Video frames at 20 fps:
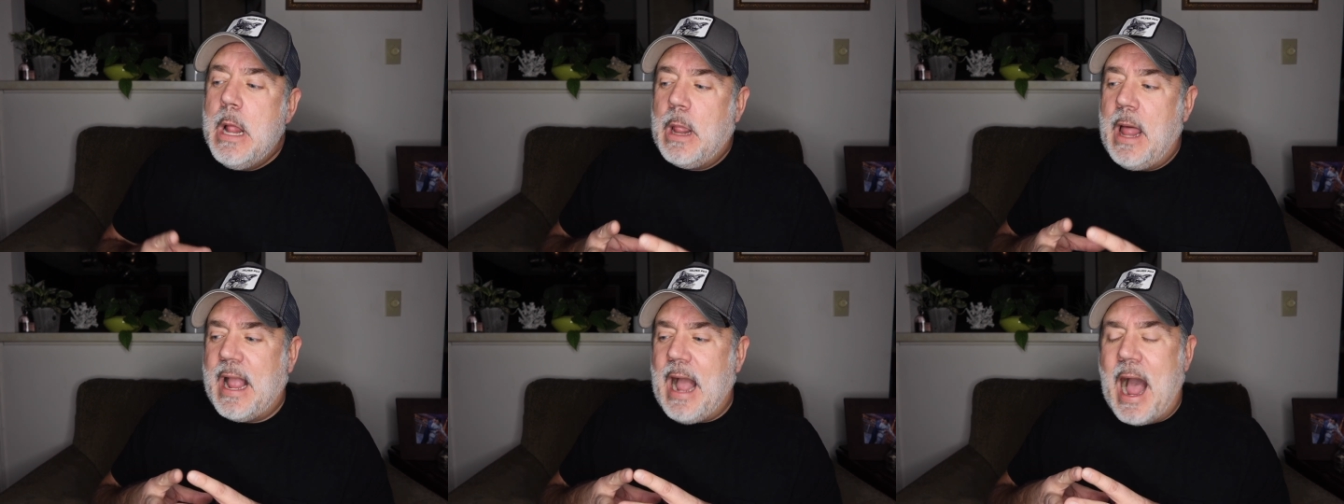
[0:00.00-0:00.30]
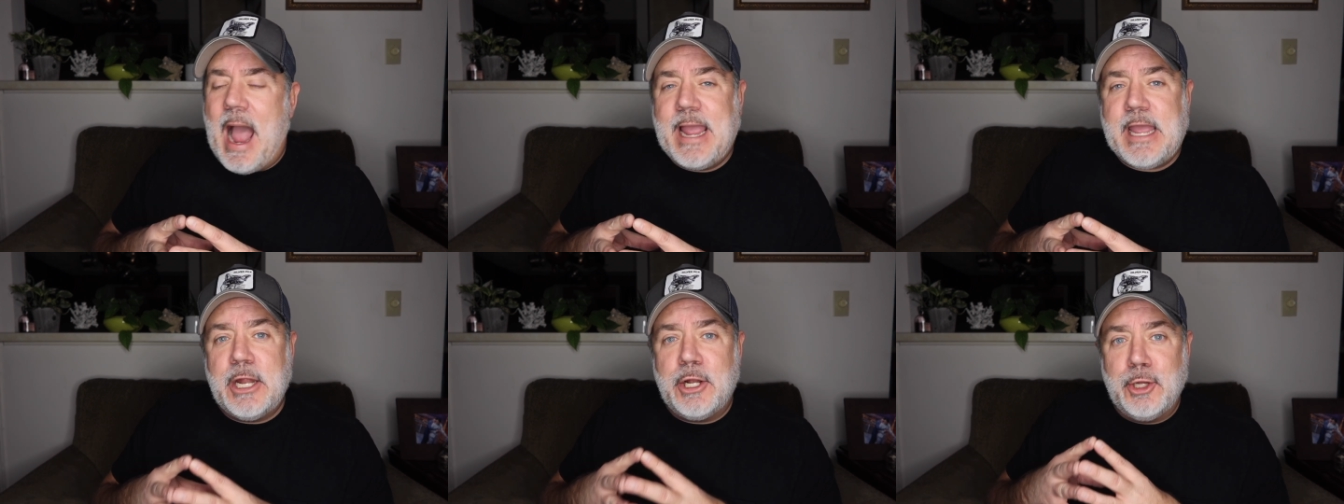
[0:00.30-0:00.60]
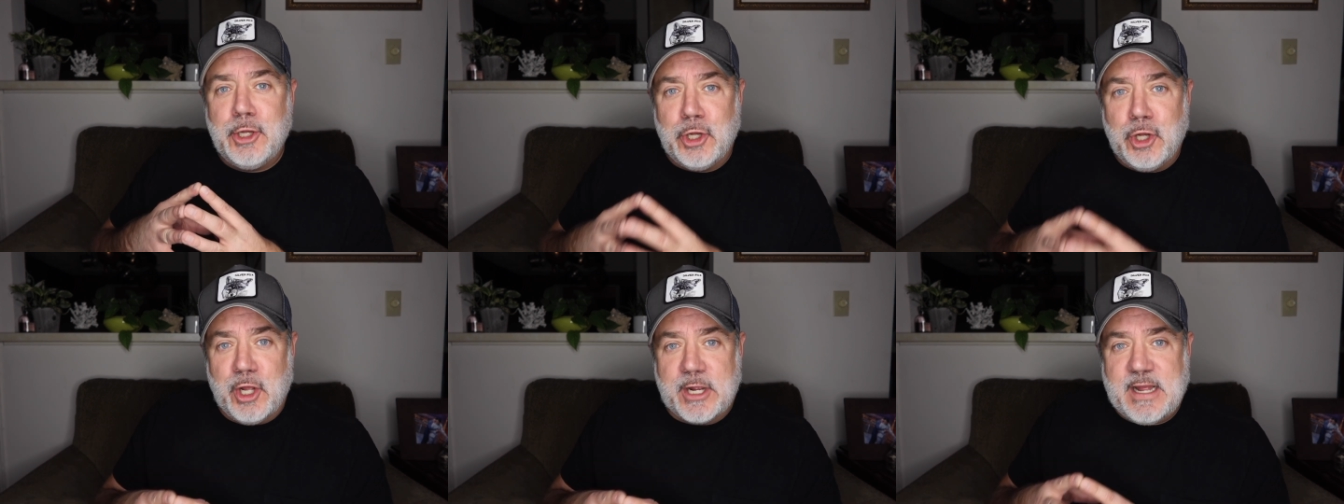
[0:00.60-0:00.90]
Like, I
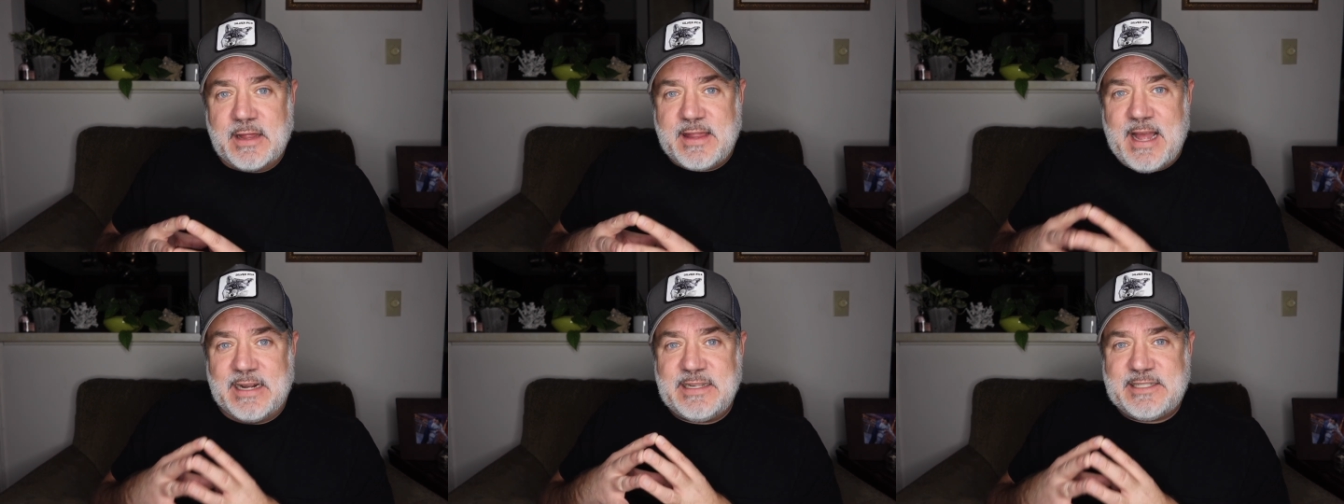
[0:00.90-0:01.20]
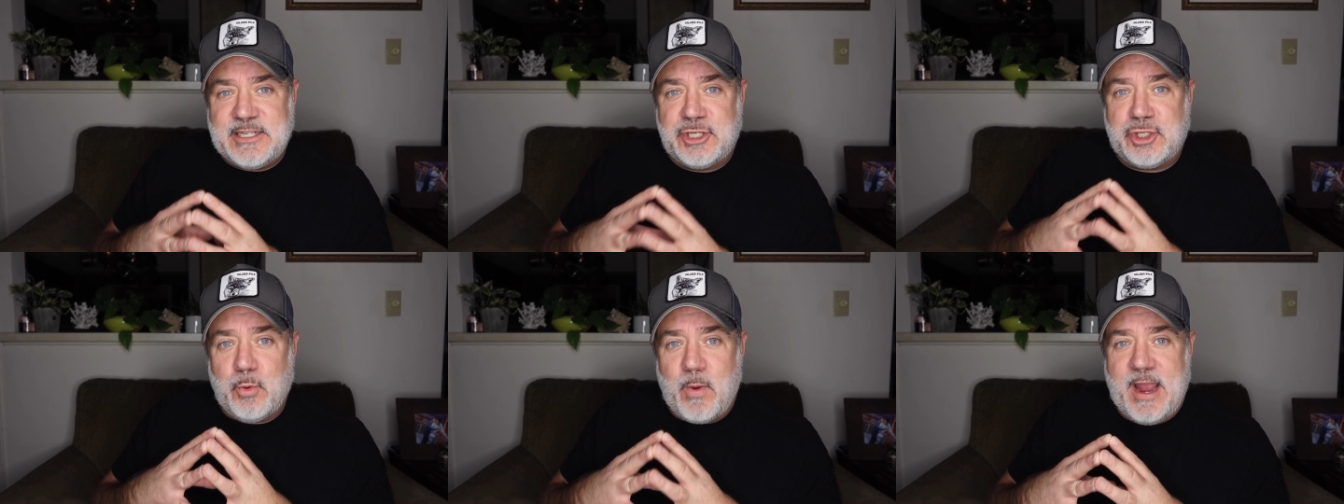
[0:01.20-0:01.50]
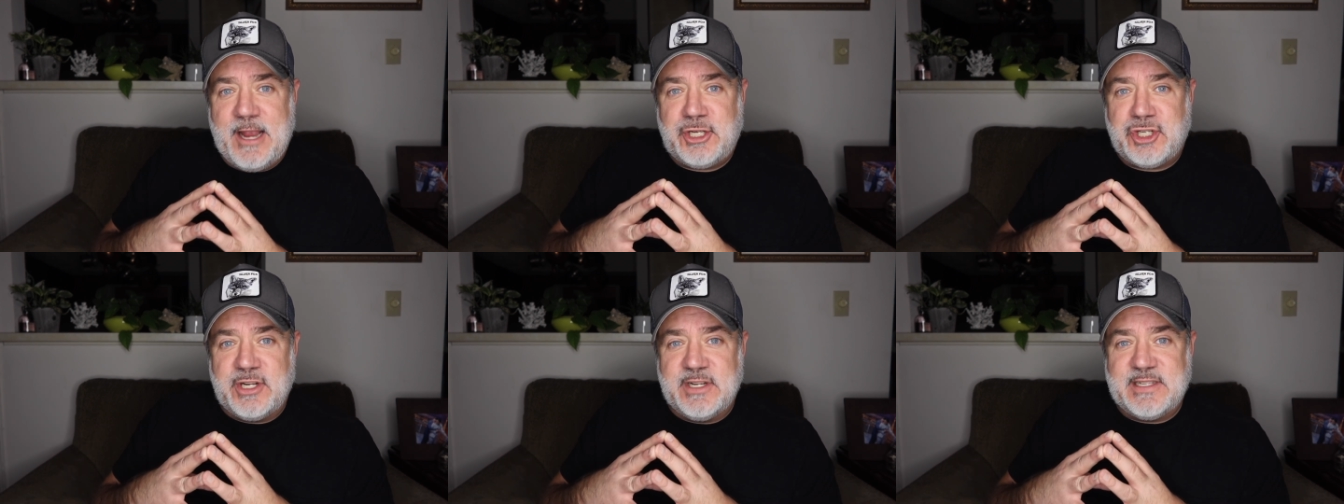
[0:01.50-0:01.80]
can look at that
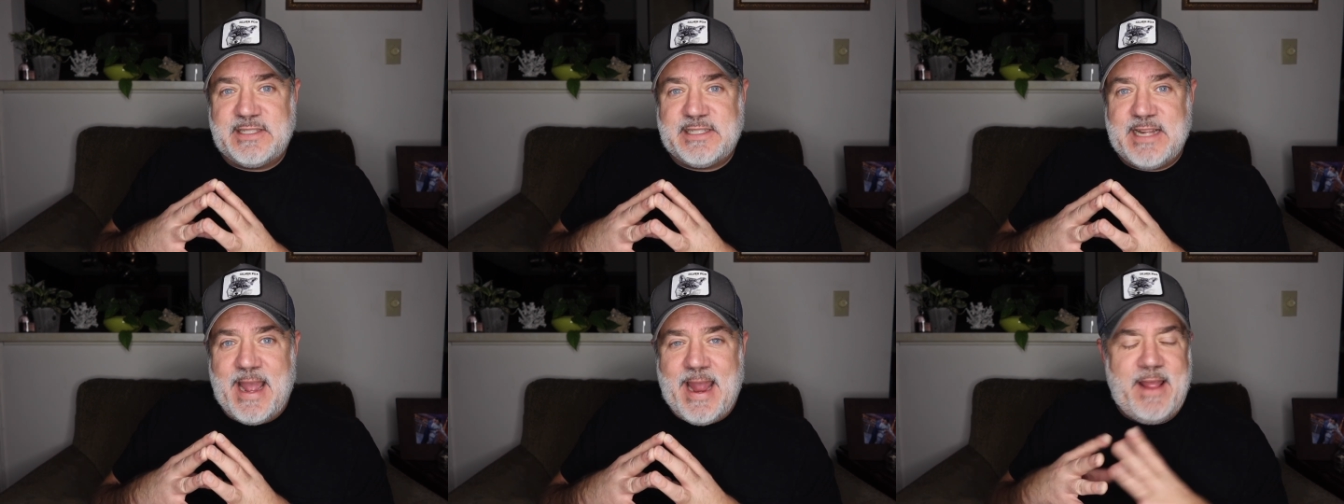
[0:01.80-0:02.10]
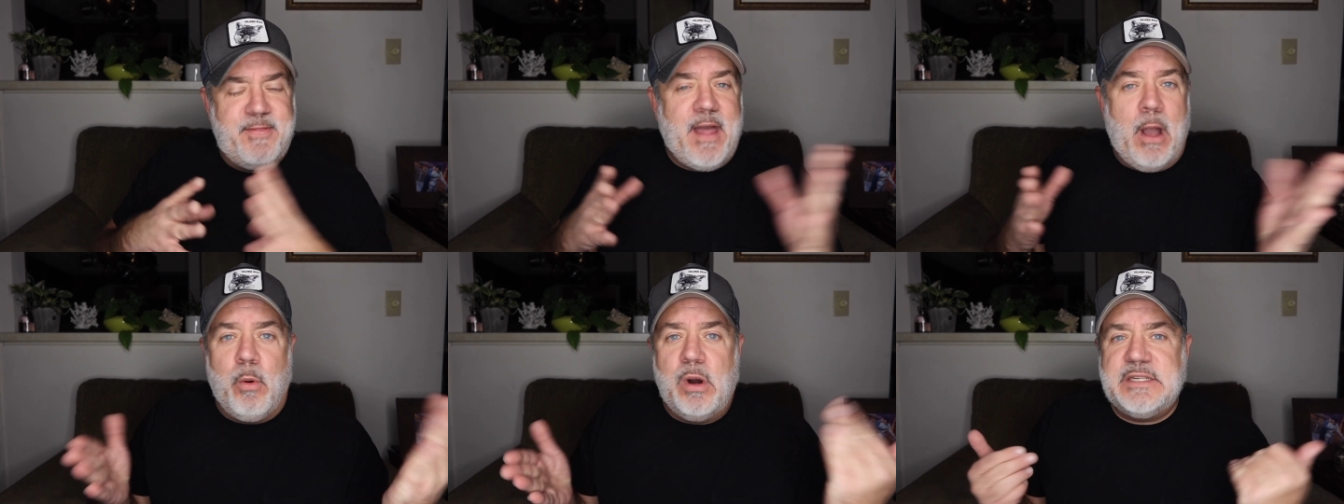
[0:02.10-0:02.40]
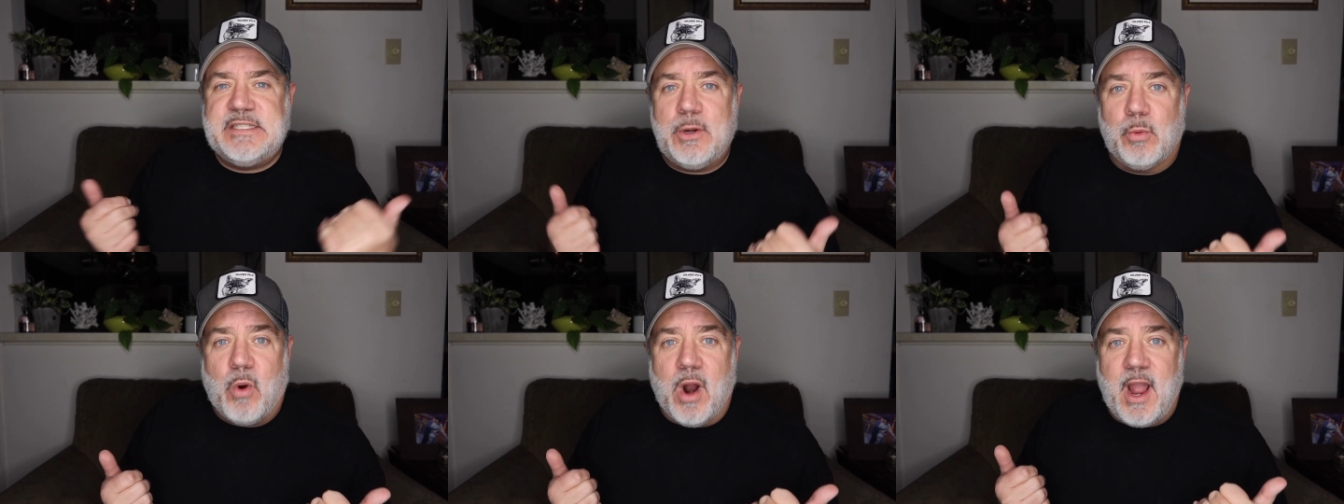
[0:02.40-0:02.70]
situation and say, that
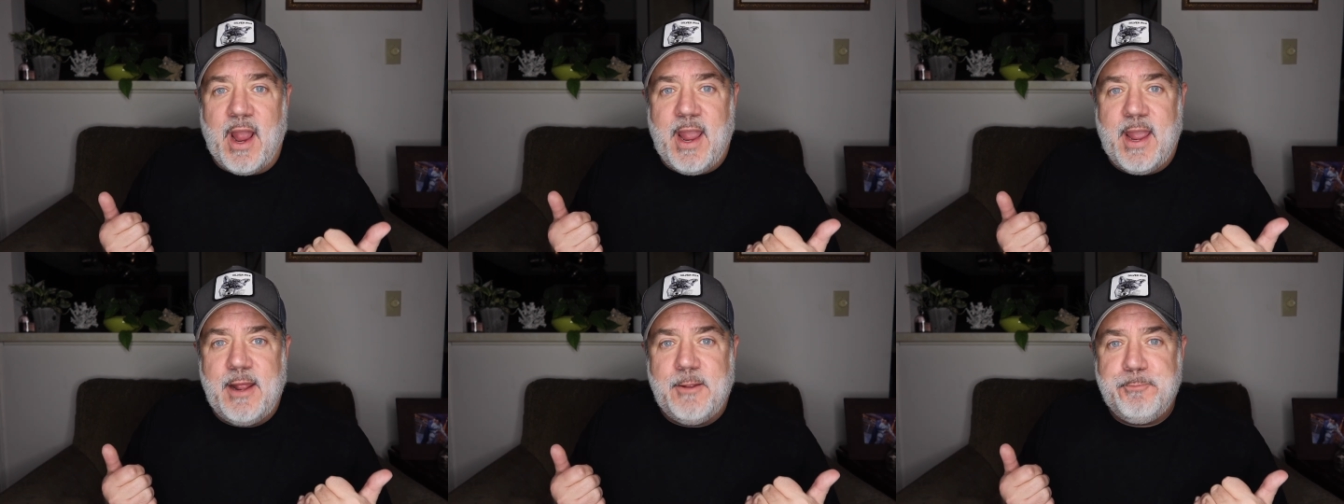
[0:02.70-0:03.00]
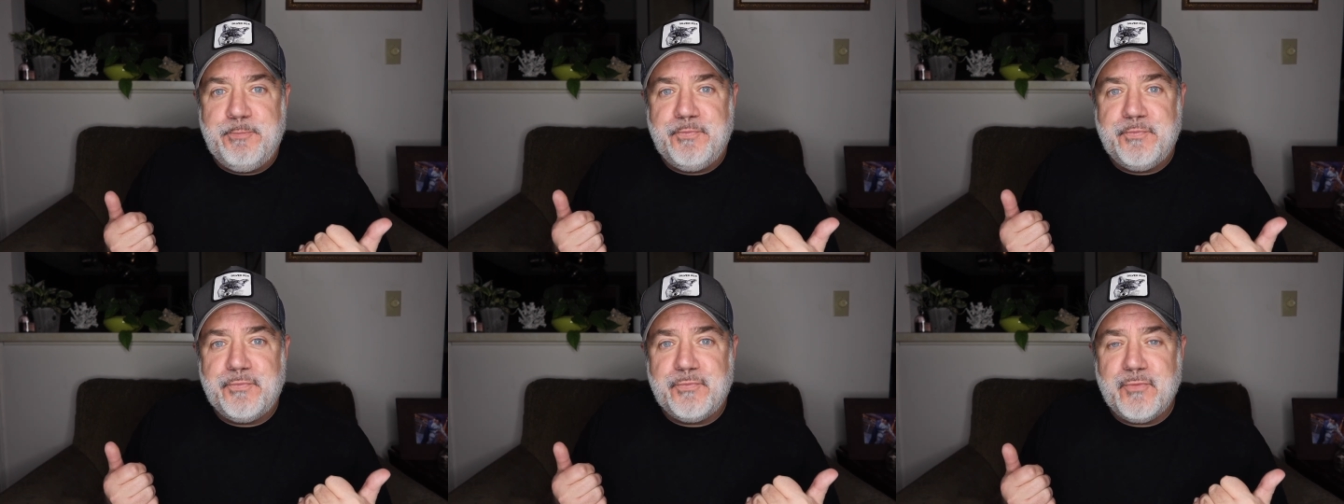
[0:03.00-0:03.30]
wasn't right.